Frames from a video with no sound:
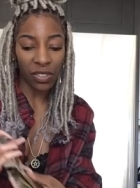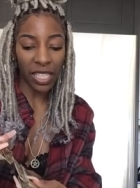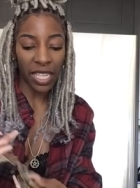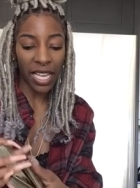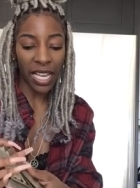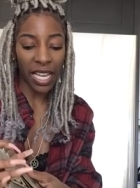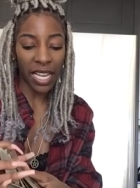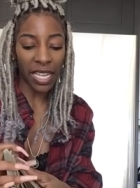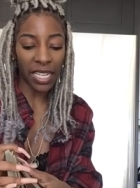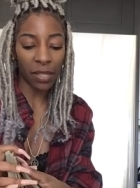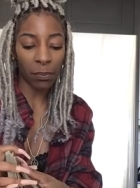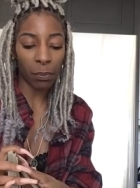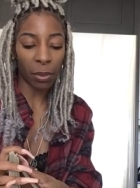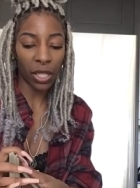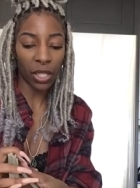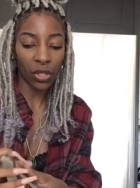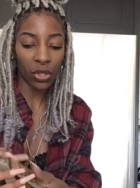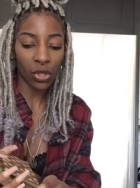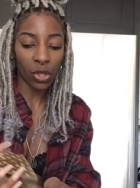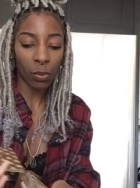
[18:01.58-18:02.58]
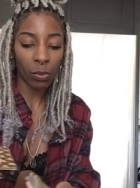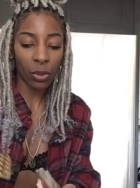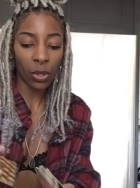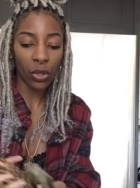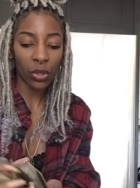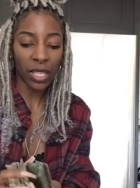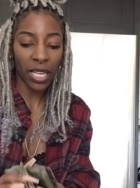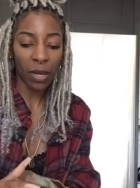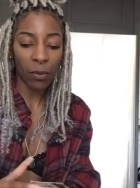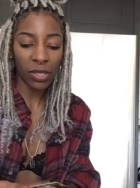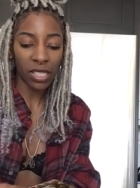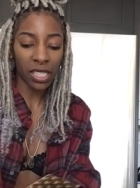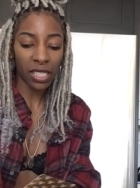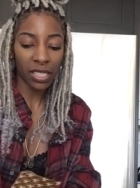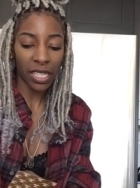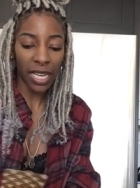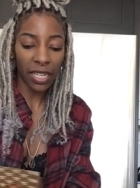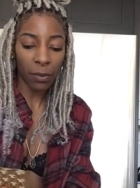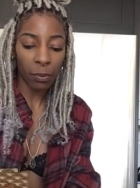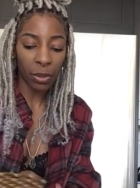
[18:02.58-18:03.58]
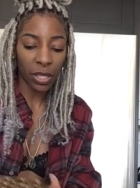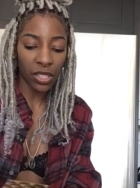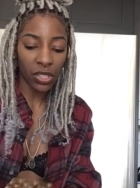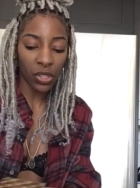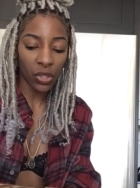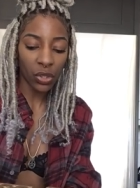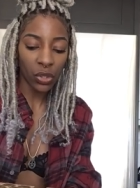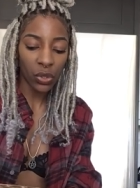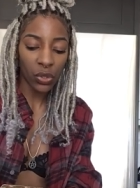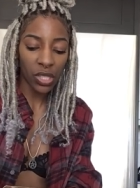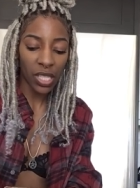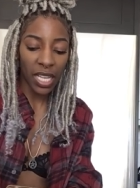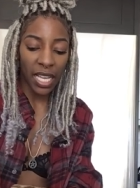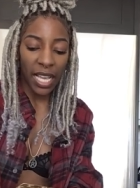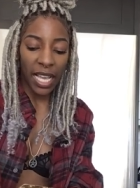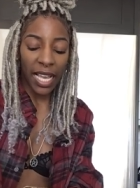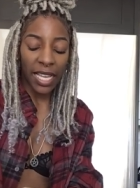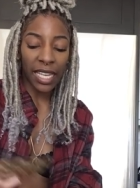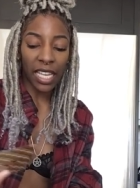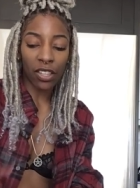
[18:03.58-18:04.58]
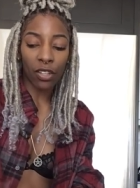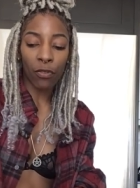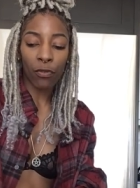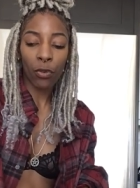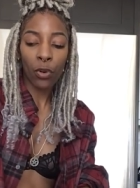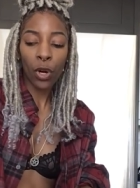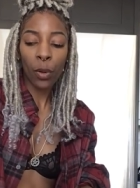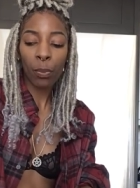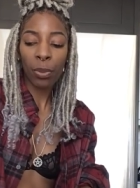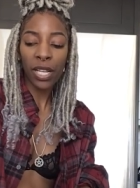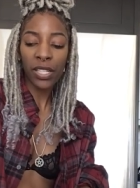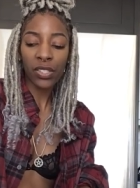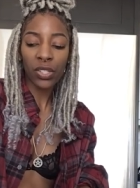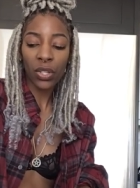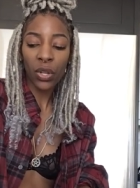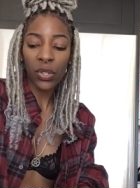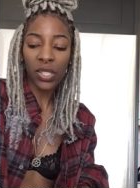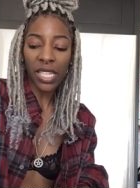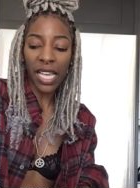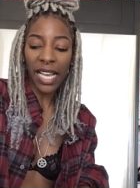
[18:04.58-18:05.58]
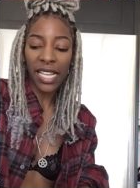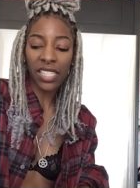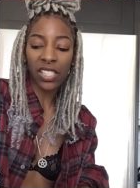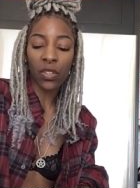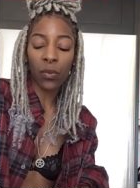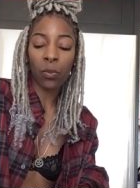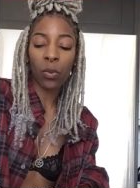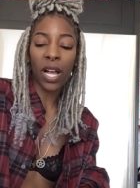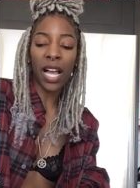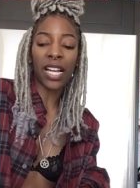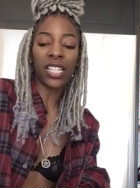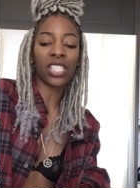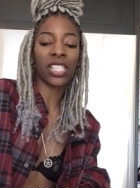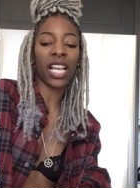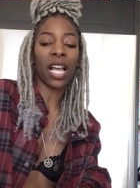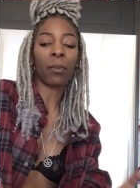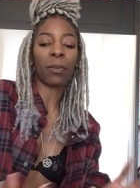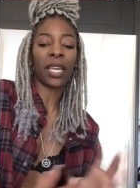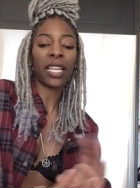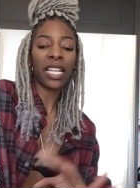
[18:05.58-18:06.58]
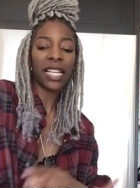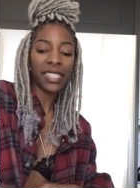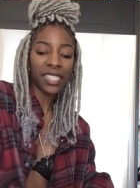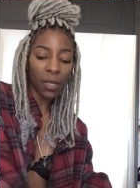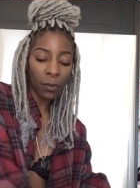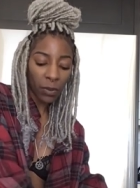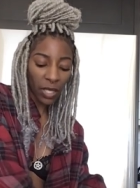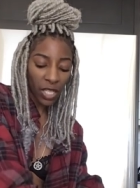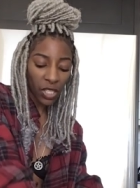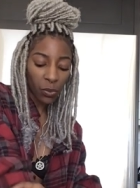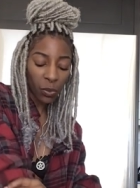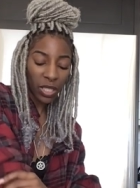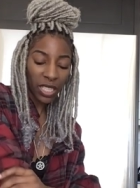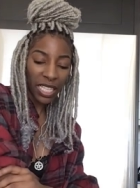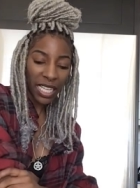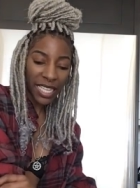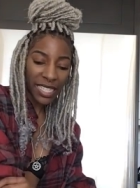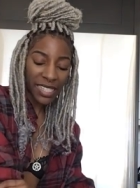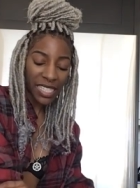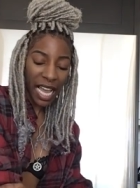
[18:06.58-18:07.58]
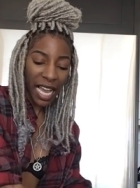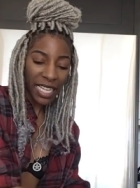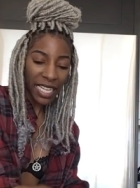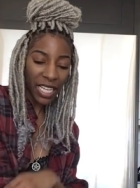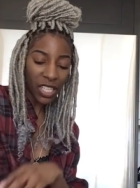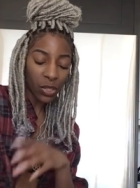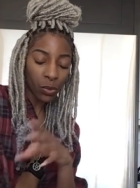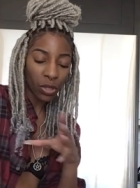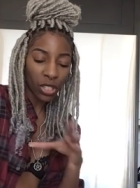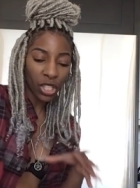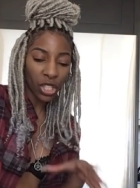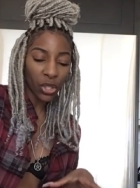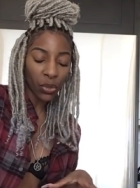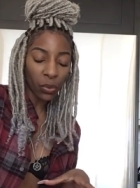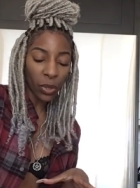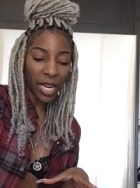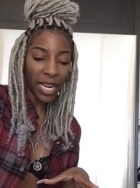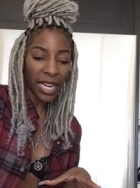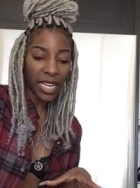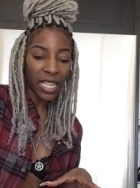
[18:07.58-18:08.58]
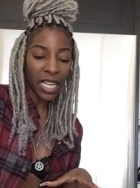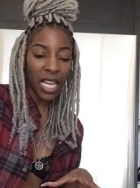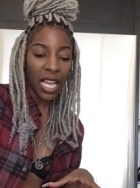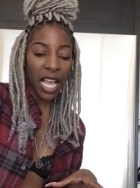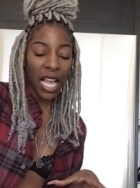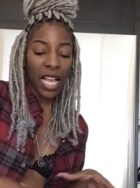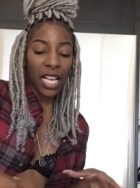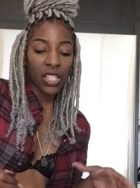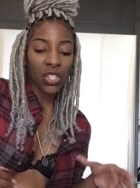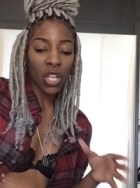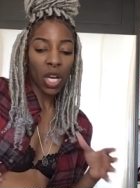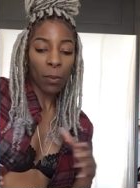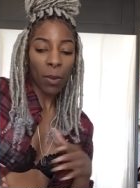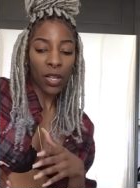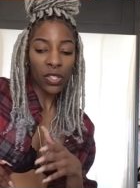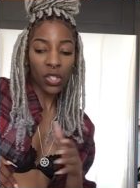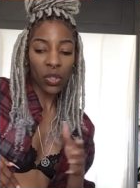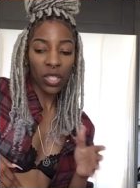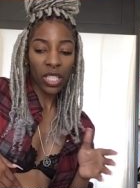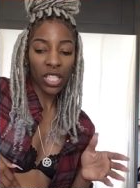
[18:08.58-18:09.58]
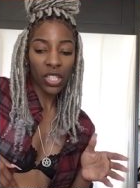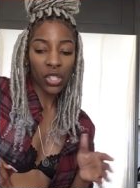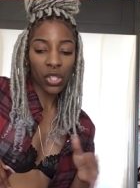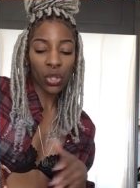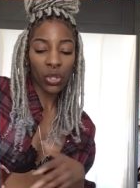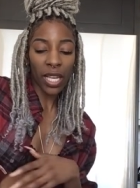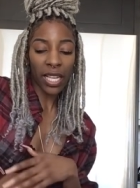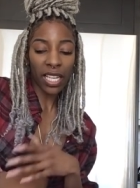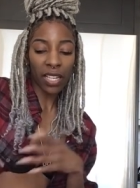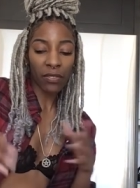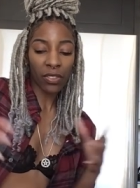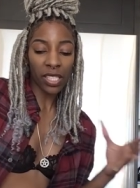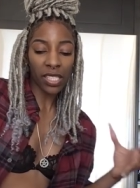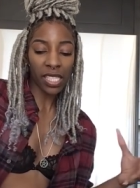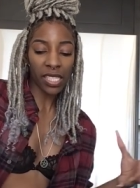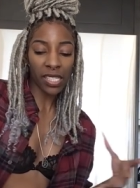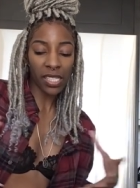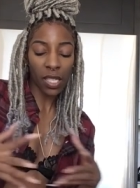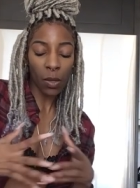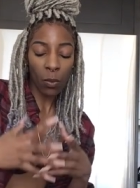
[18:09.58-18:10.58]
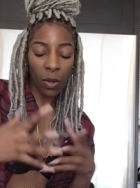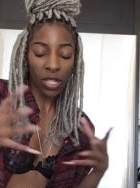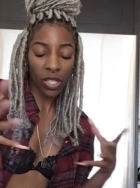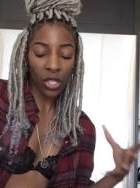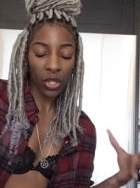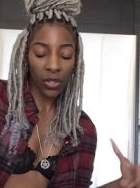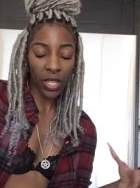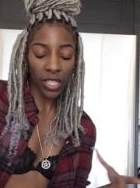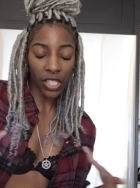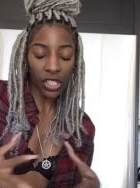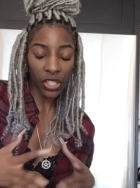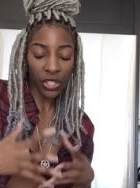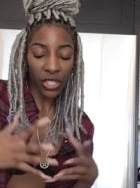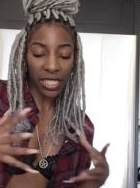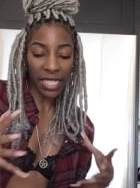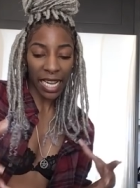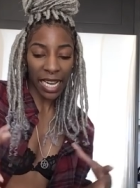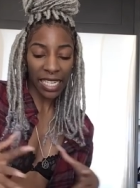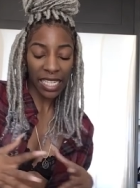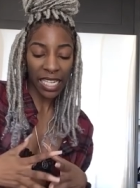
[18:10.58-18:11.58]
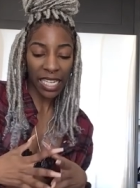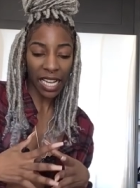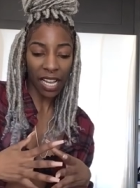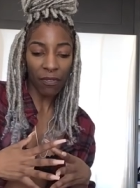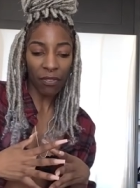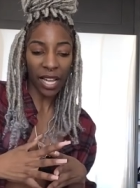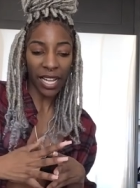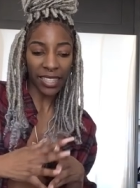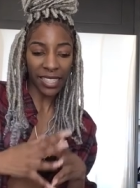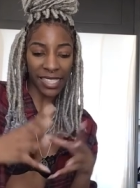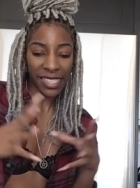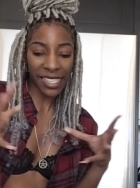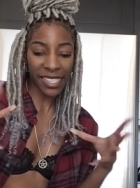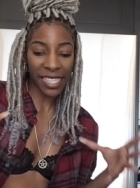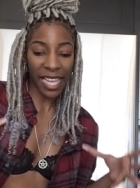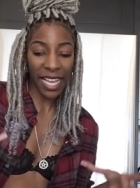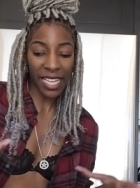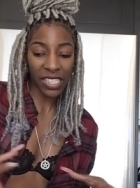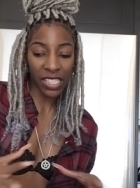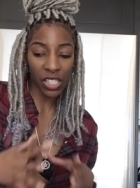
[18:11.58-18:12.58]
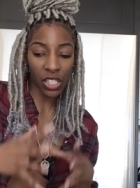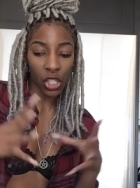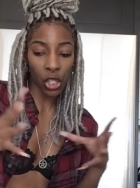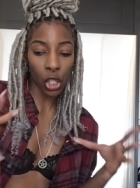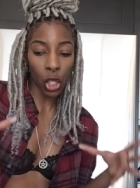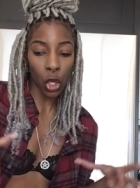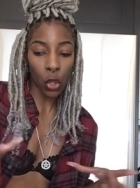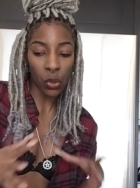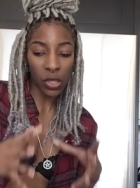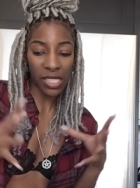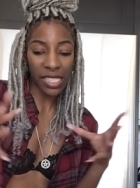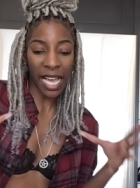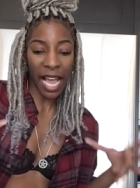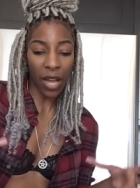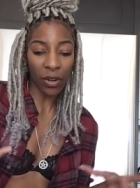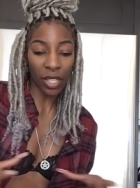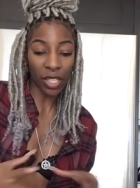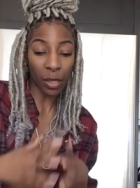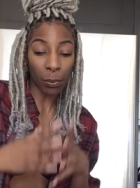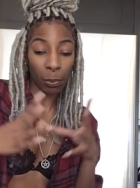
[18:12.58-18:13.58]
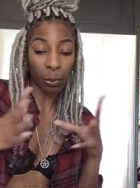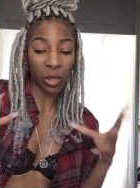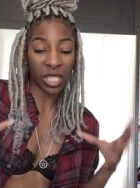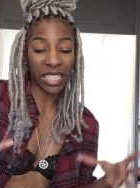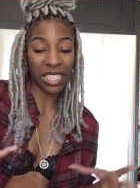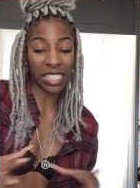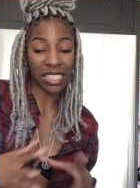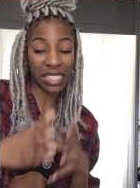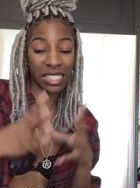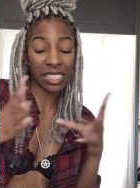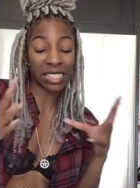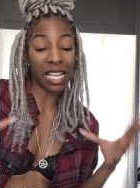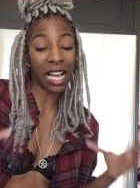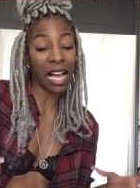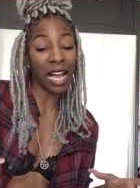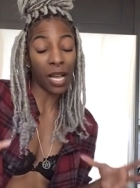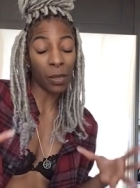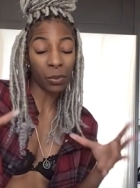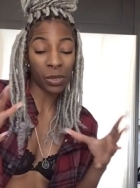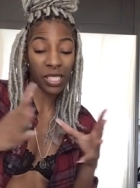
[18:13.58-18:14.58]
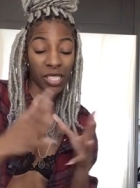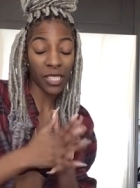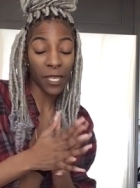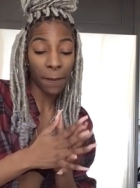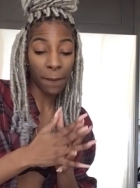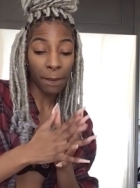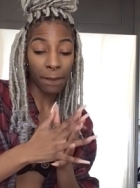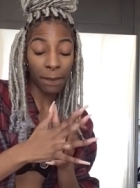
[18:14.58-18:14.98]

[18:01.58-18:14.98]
yeah, impenetrable, yeah, what's the Knight of Pentacles? Yeah, the Four Pentacles, Ace of Wands, yeah, I'm getting something, that's really exciting, it's really great, so I'm also getting too, like, if this is someone new that you're dating, I feel like the sex slows down and completely stops.